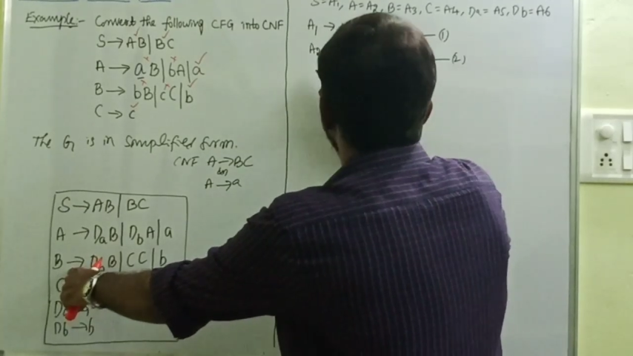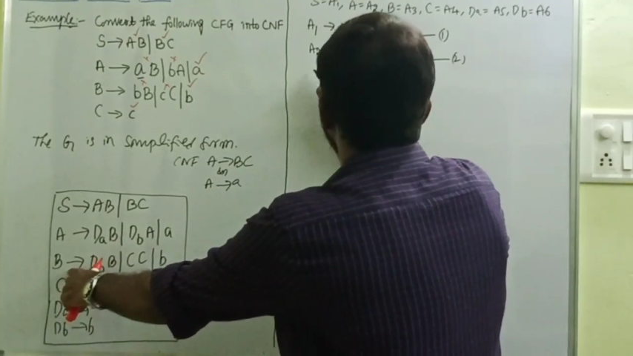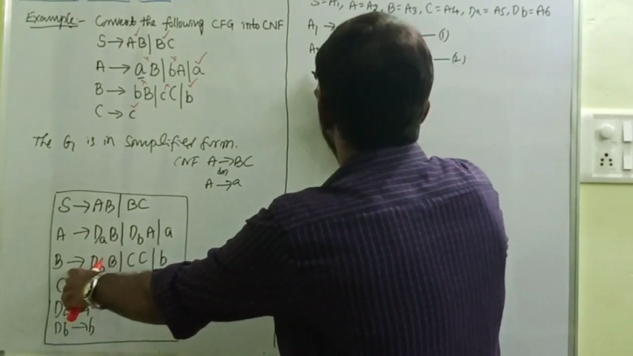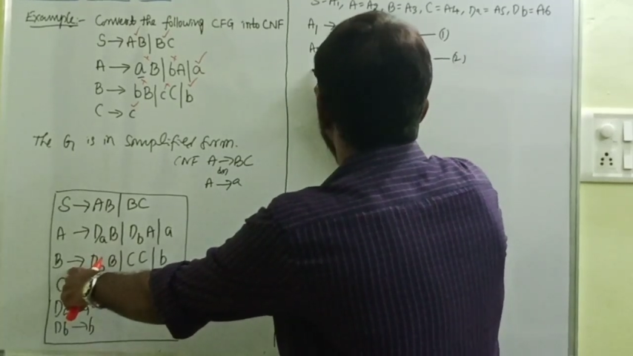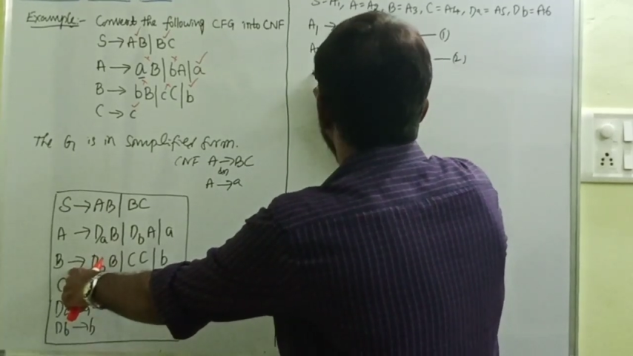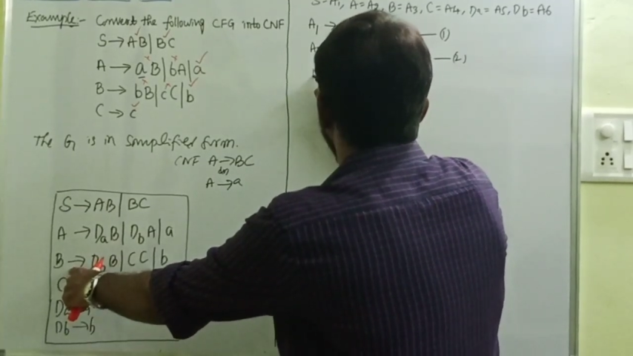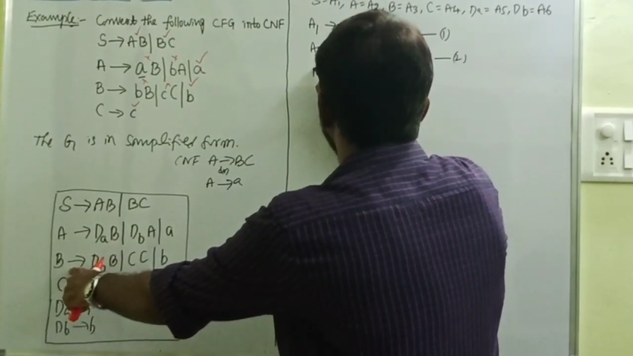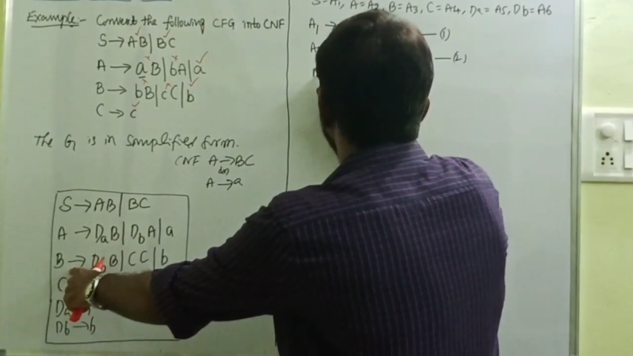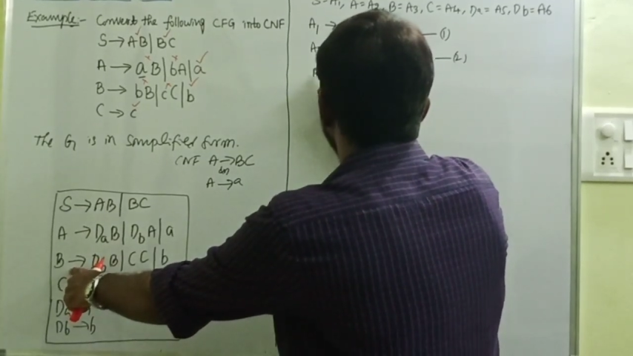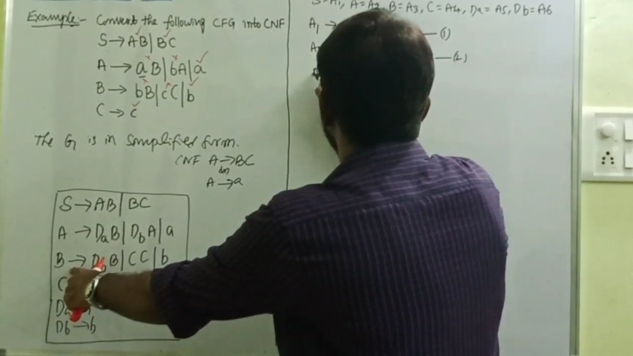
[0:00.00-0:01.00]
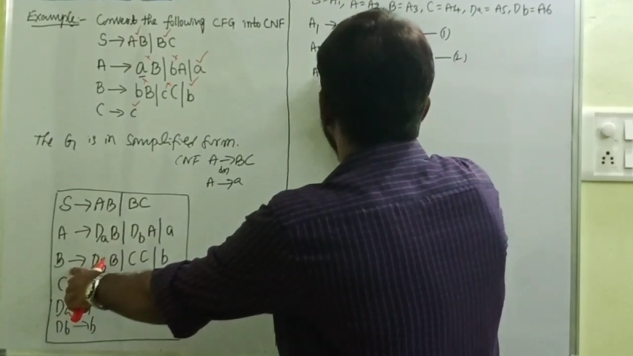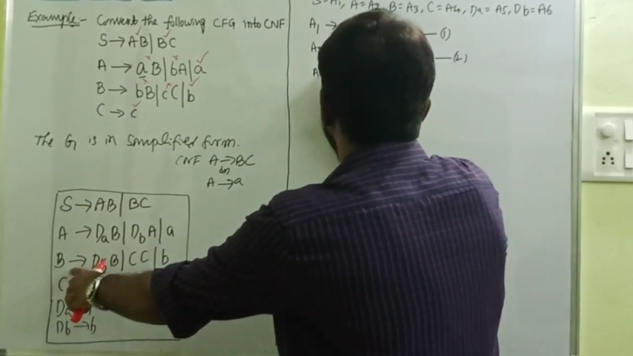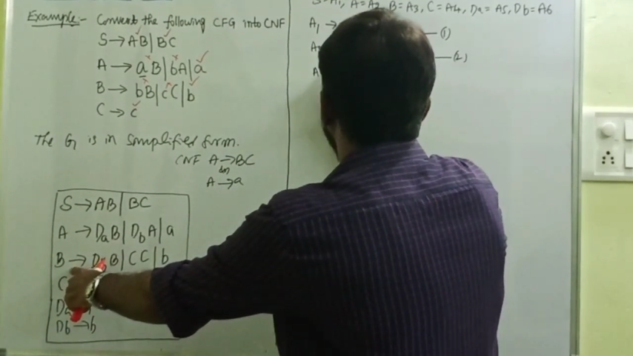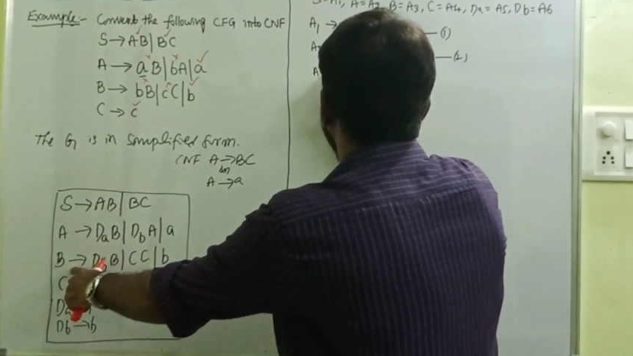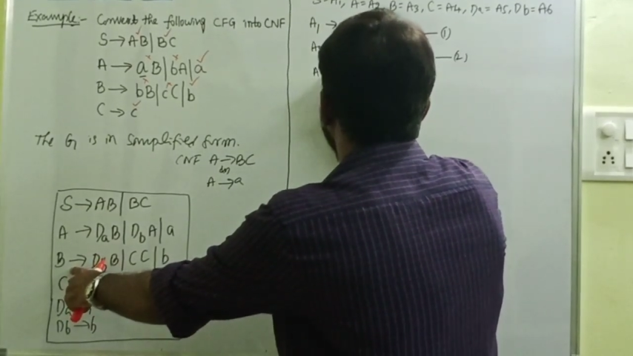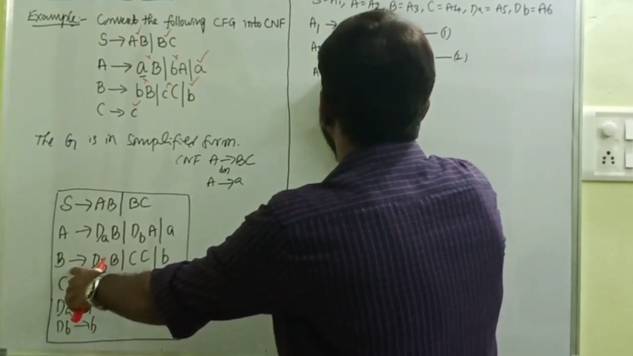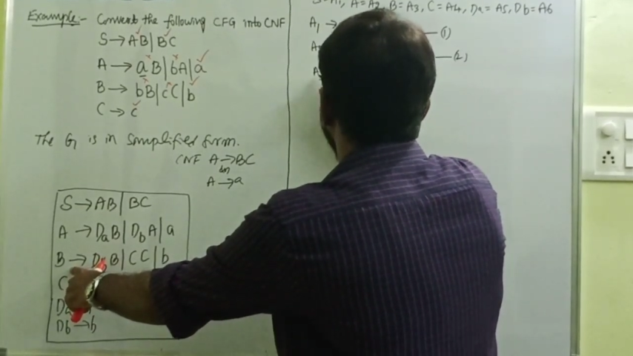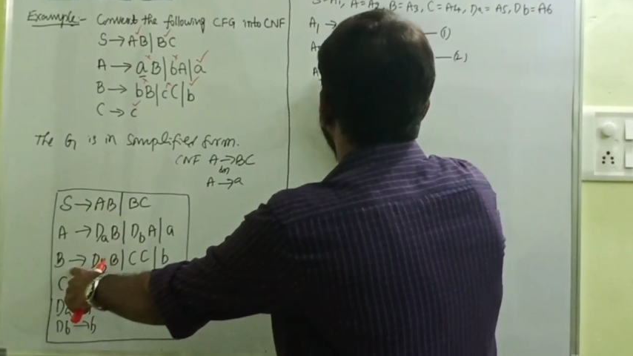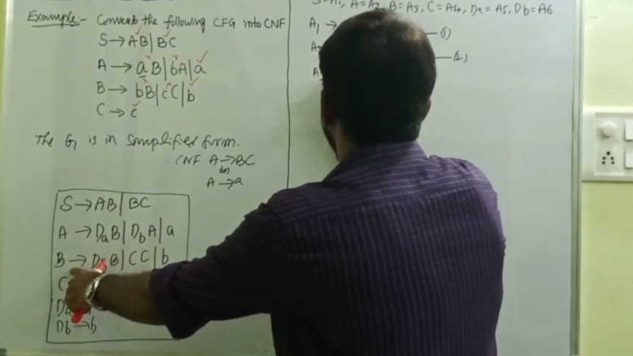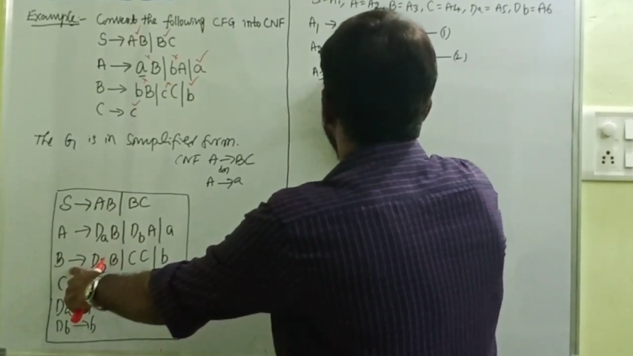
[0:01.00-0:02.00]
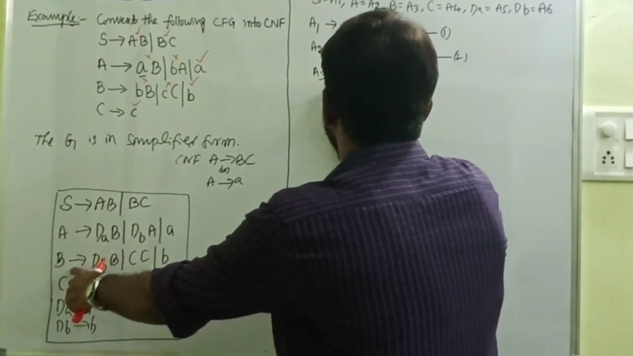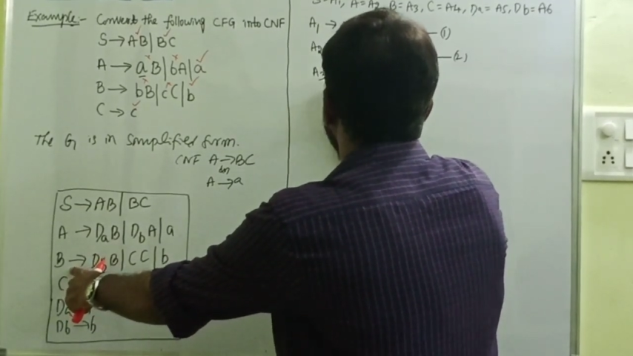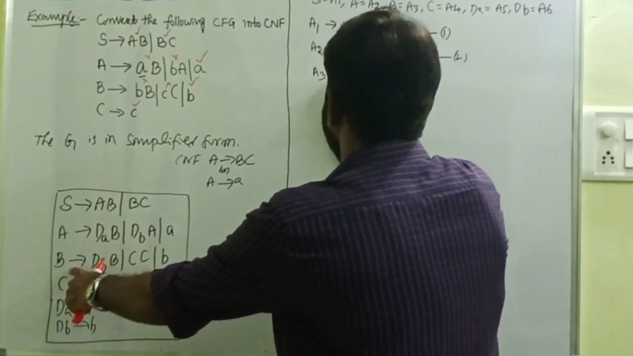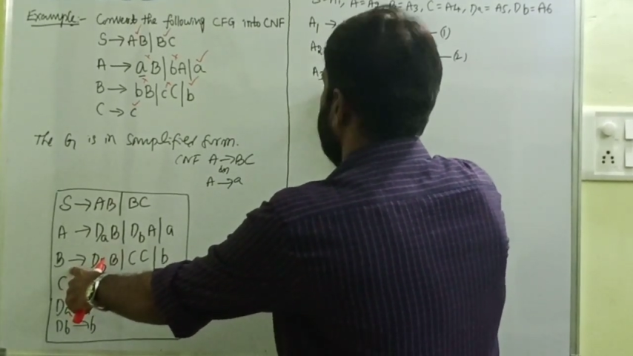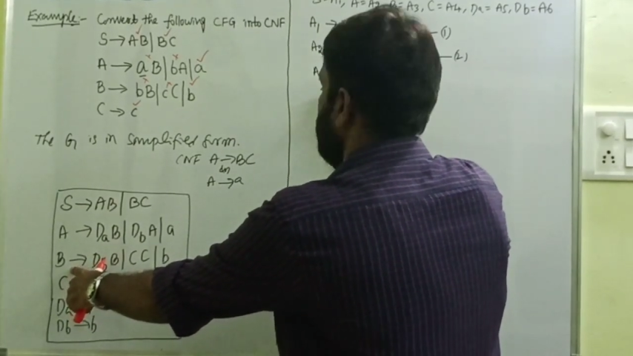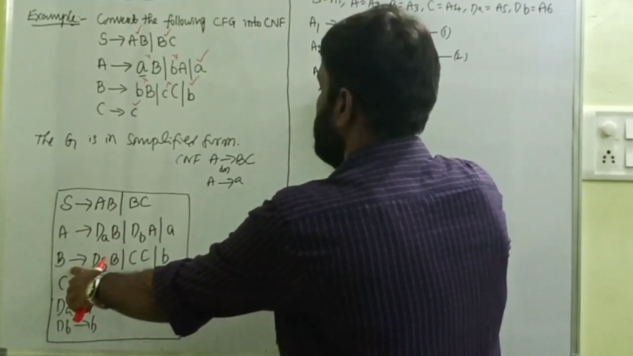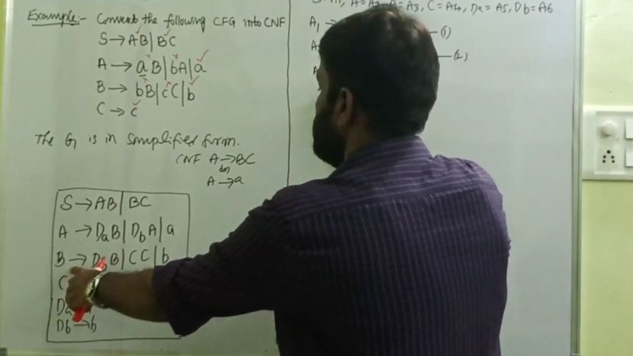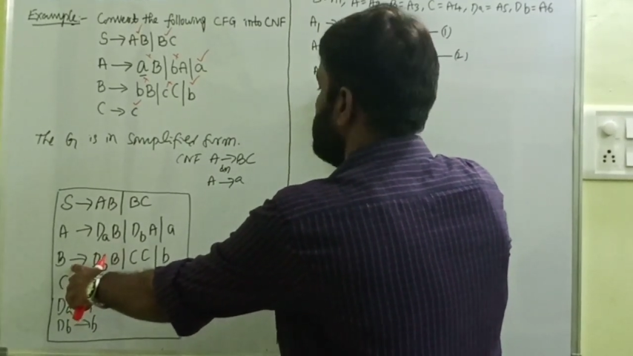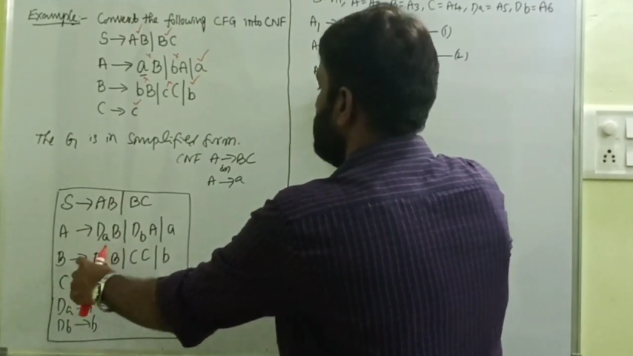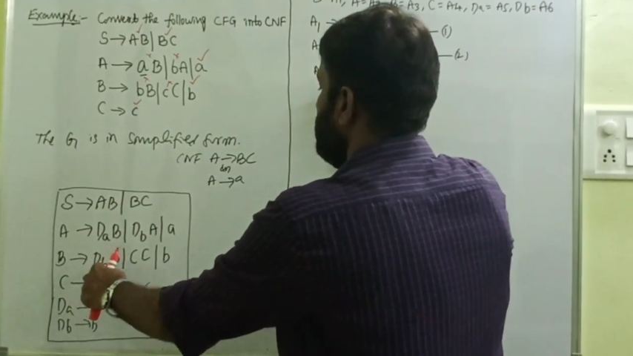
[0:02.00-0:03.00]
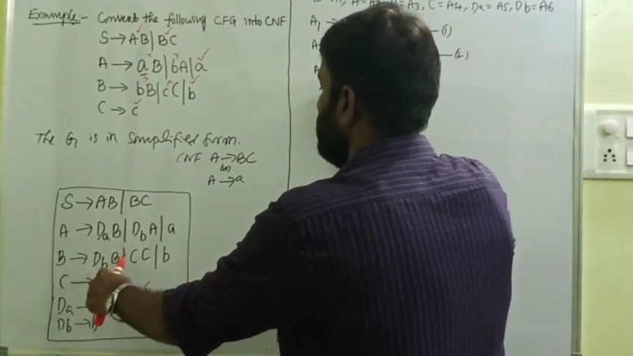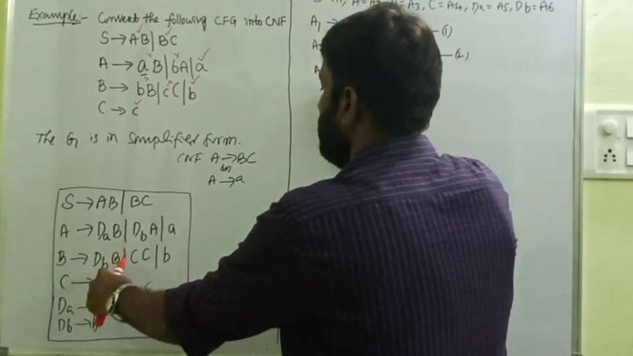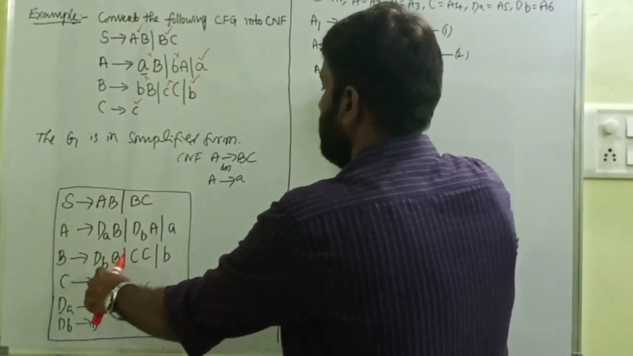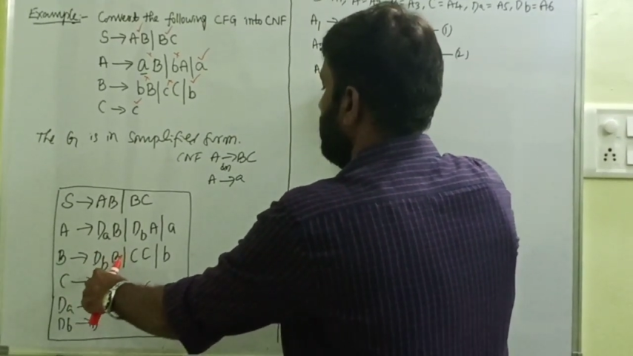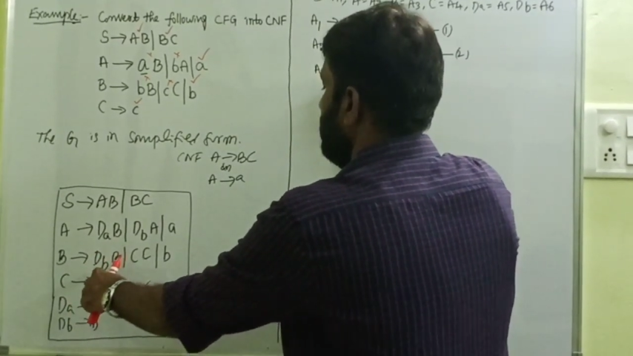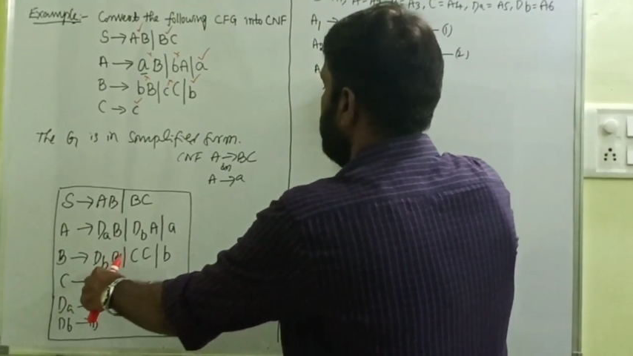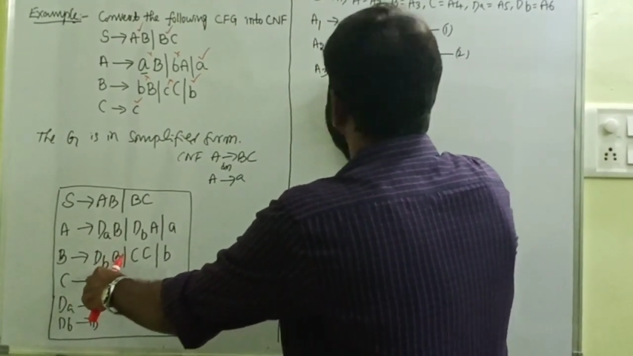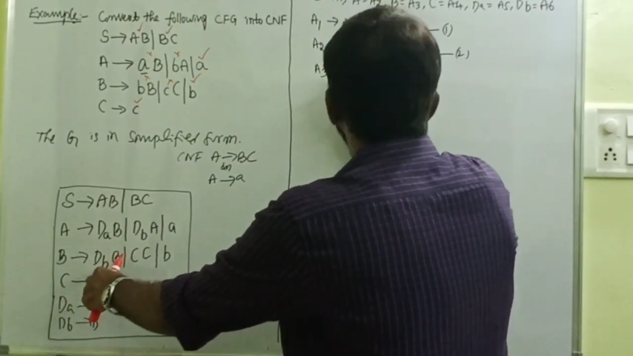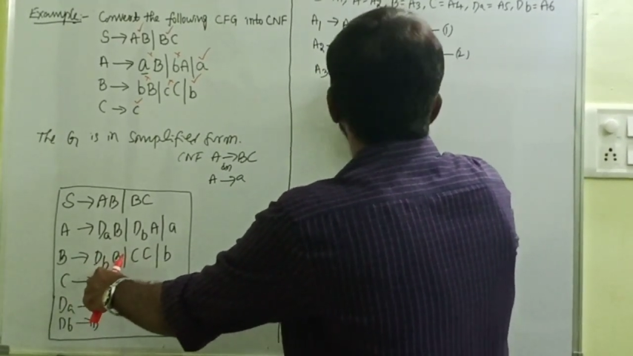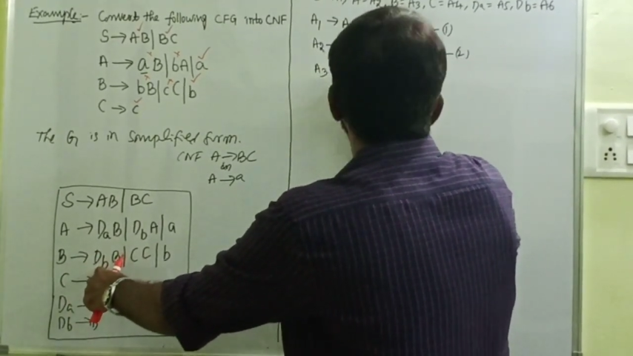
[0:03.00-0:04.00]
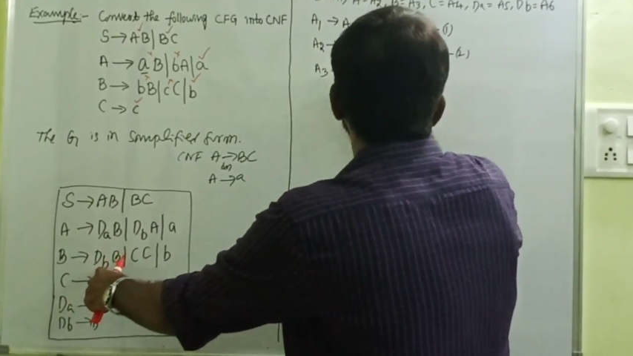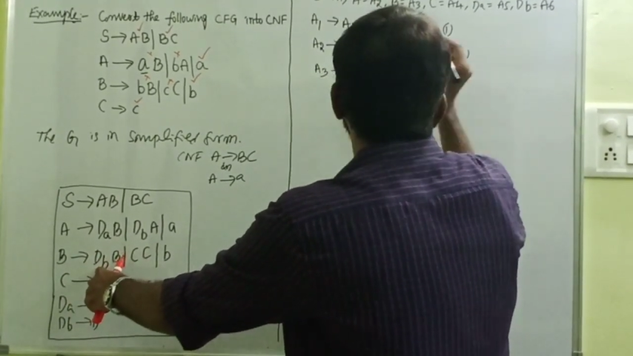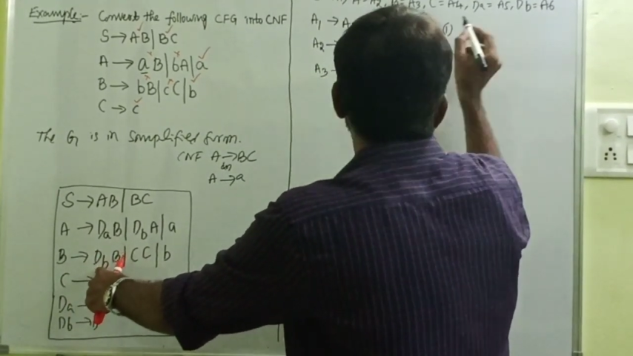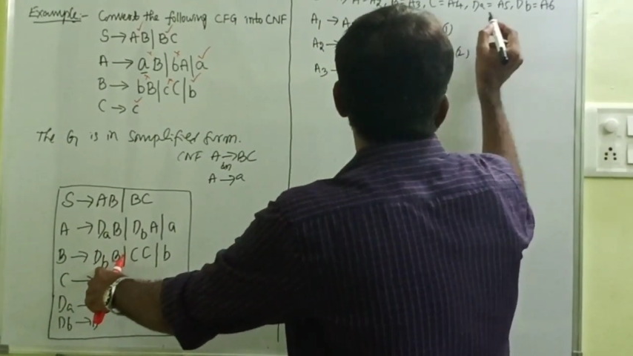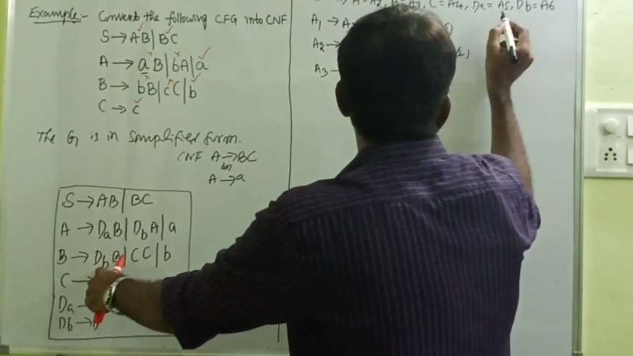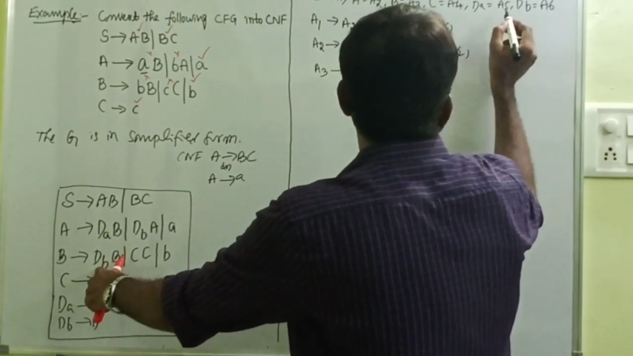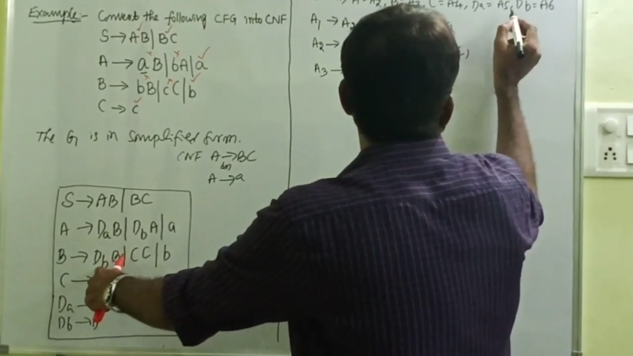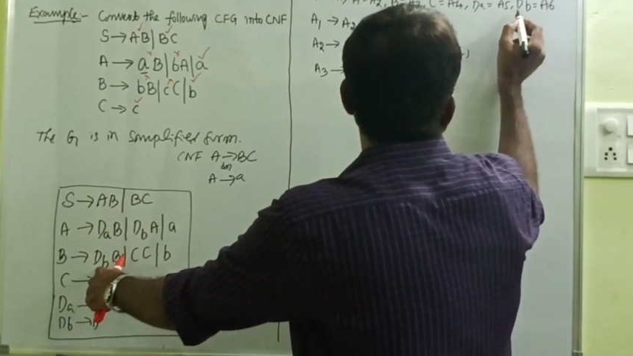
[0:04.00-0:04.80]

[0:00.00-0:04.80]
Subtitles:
No face is visible, so there are no lips to read.